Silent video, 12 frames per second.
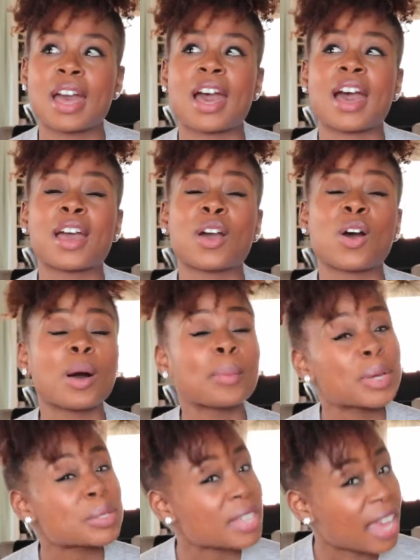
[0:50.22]
I
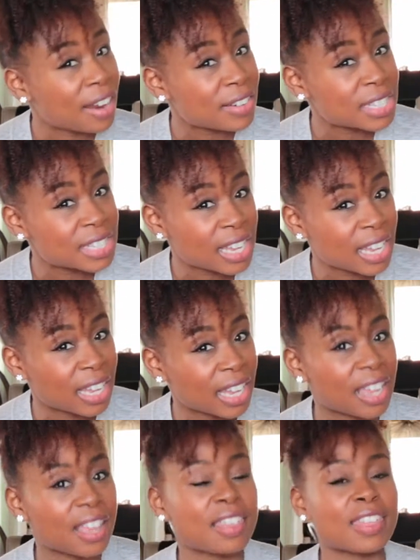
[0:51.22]
almost
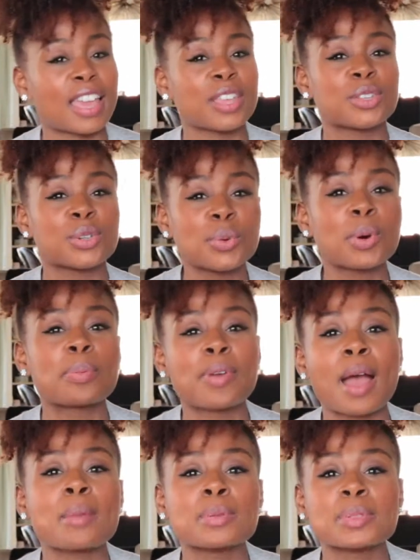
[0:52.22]
guarantee that you will
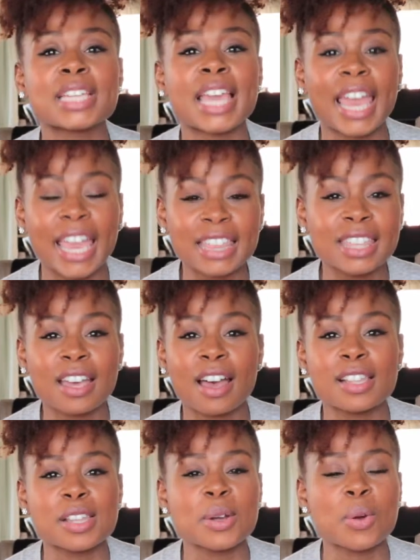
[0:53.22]
probably hate the
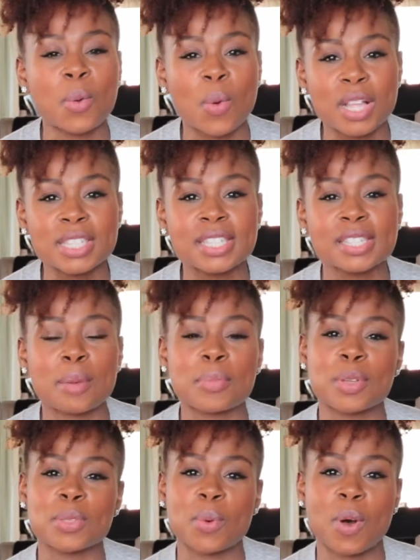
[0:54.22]
color once it's up
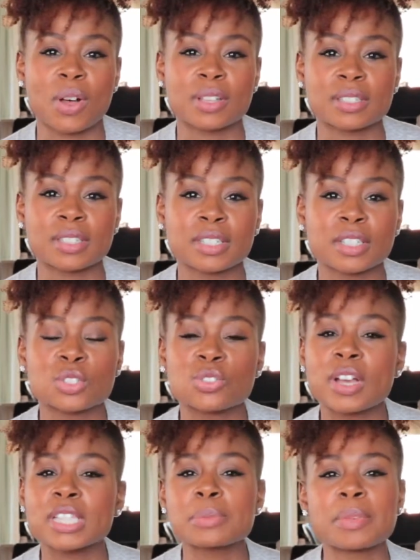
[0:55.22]
on the walls.
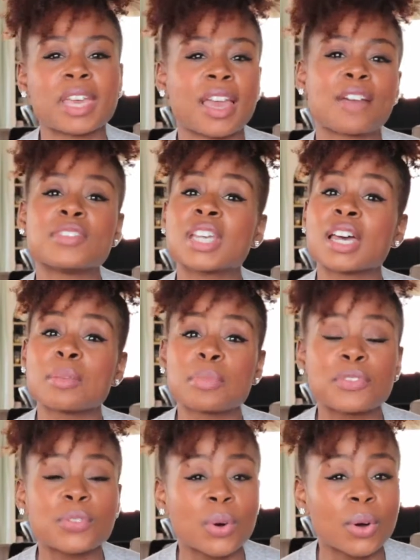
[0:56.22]
Trust me, I've done it
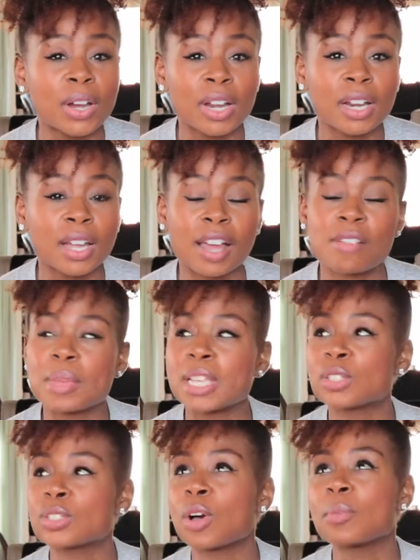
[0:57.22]
before. I've made
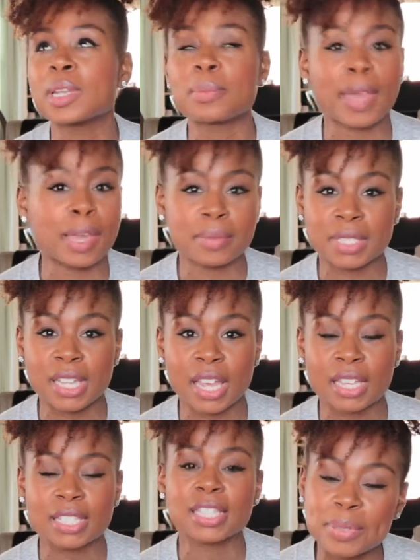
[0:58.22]
so many paint
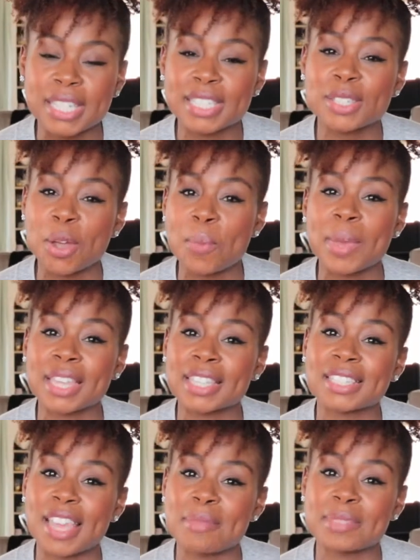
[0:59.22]
mistakes. Please don't make the
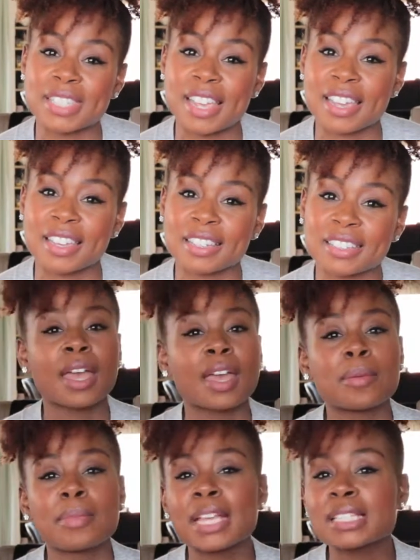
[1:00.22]
same mistake.
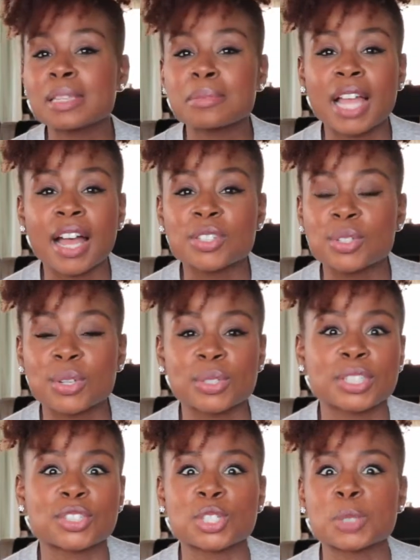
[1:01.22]
It may seem logical
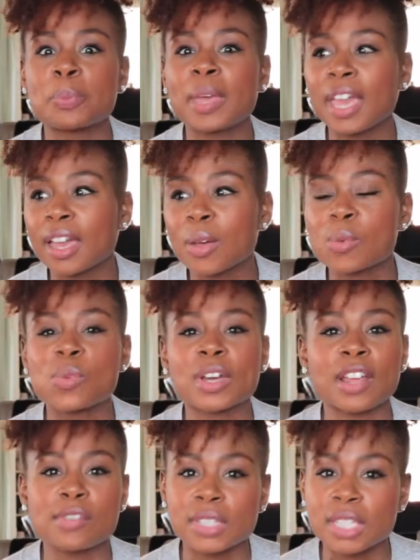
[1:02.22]
to just pick
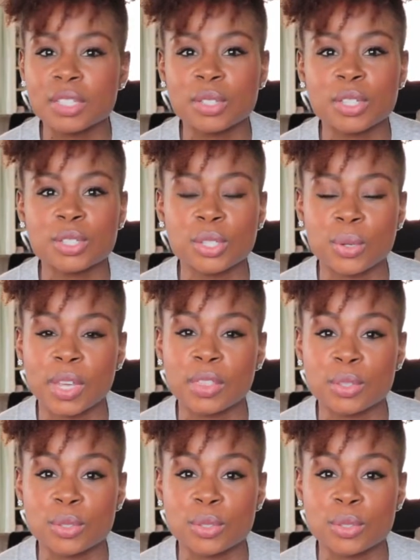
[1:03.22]
whatever looks good to you in the